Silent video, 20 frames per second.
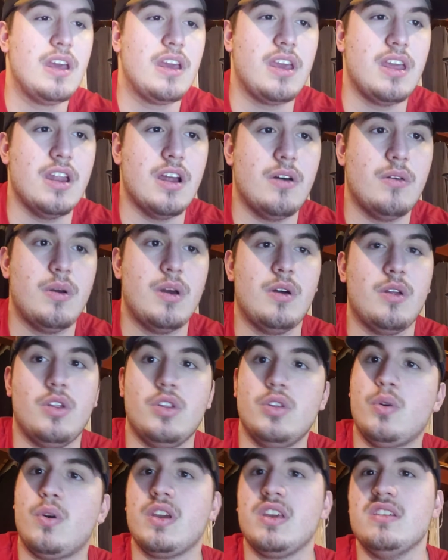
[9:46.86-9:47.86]
it'll
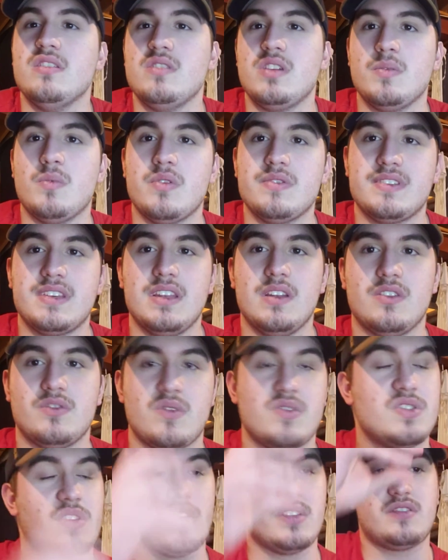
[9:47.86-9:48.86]
annoy you. You won't see those
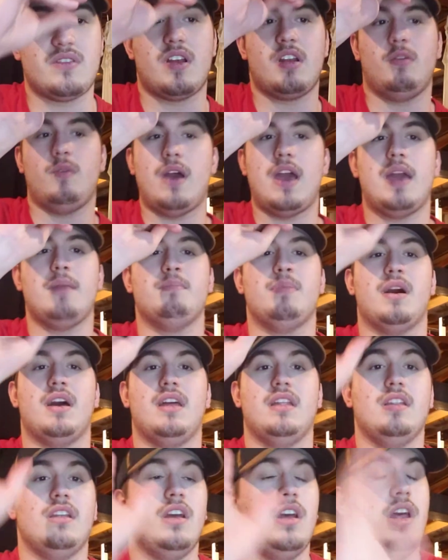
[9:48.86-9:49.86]
results right away.
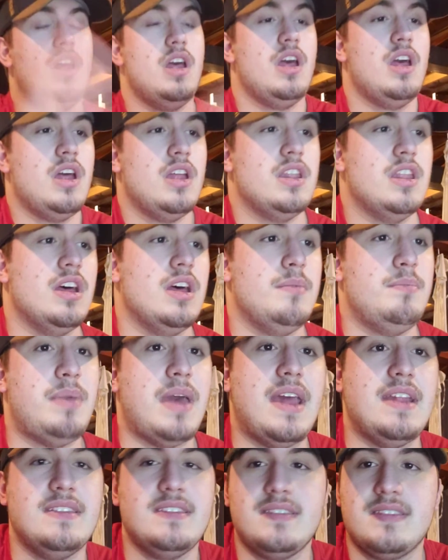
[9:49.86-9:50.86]
But The
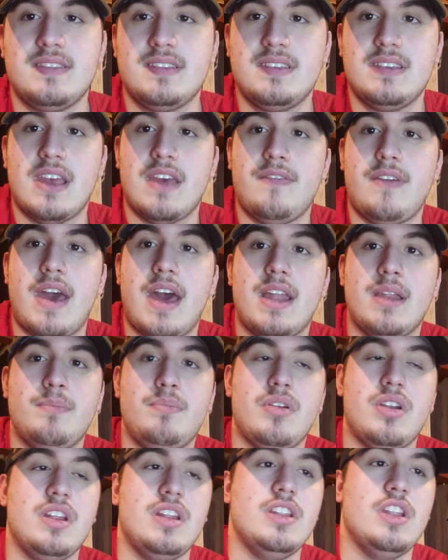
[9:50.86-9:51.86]
Pens have had a
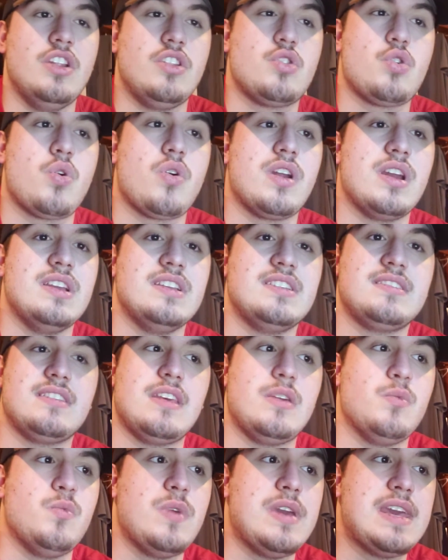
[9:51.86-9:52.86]
pretty
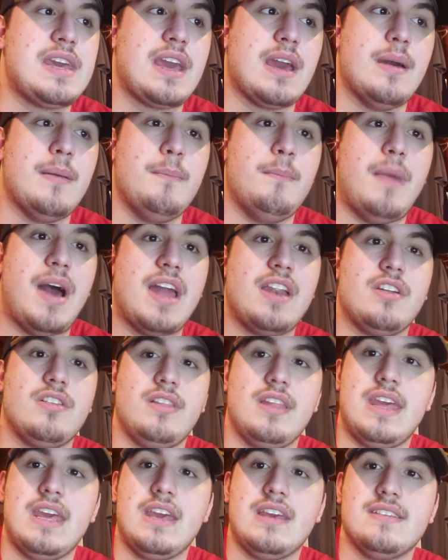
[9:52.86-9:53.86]
notoriously weak minor
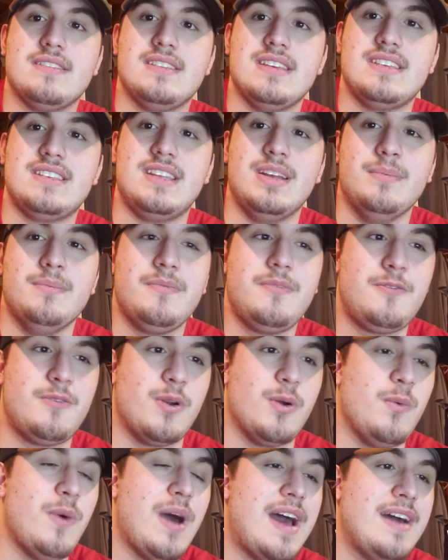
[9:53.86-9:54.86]
league system for
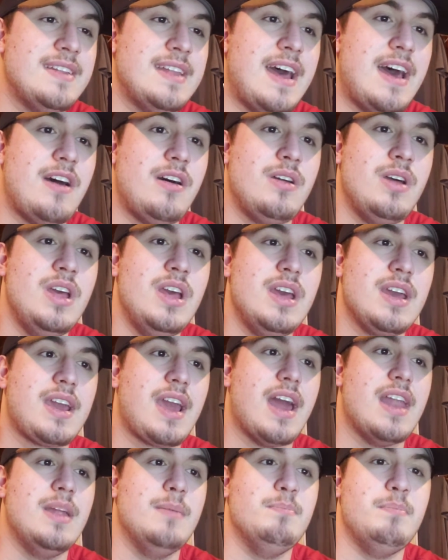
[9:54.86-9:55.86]
a while now,
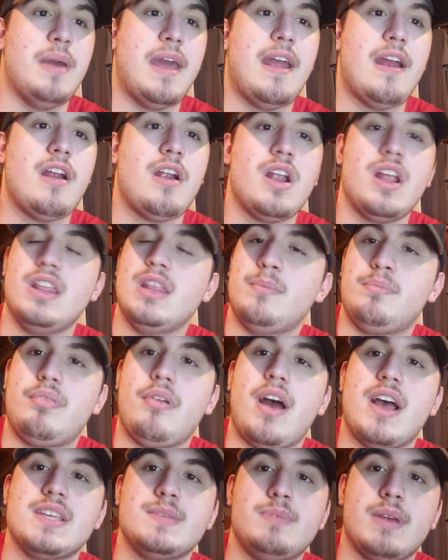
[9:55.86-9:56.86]
kind of bare in the
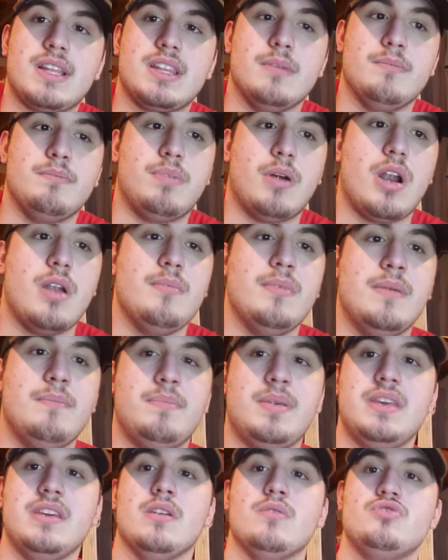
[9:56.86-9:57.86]
prospect department.
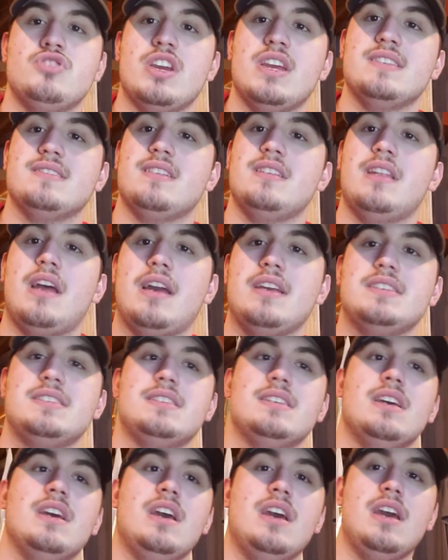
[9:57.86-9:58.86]
POJ is a nice
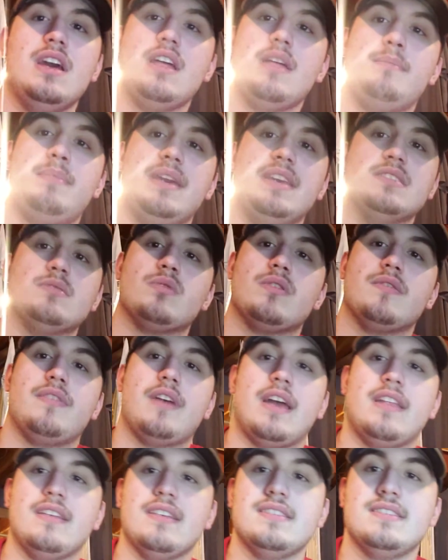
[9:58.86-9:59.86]
piece we're
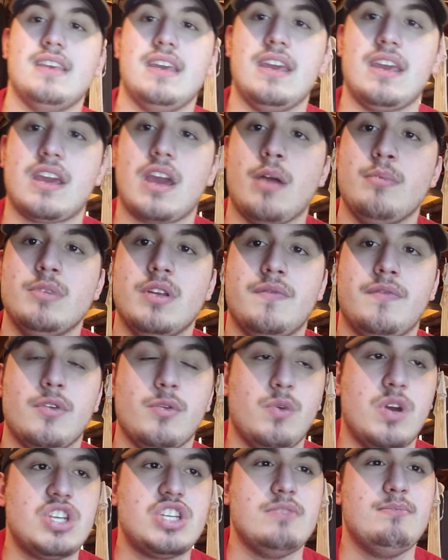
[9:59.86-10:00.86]
finally seeing come to
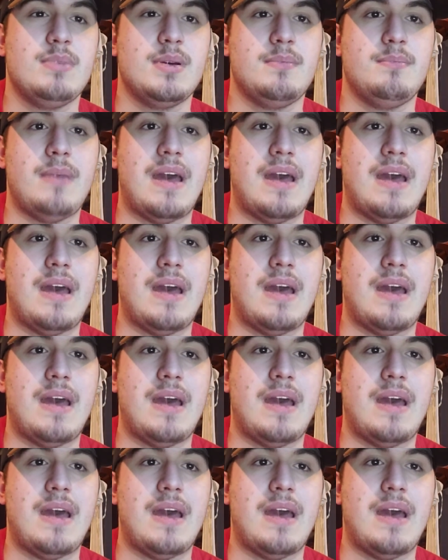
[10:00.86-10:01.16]
fruition, but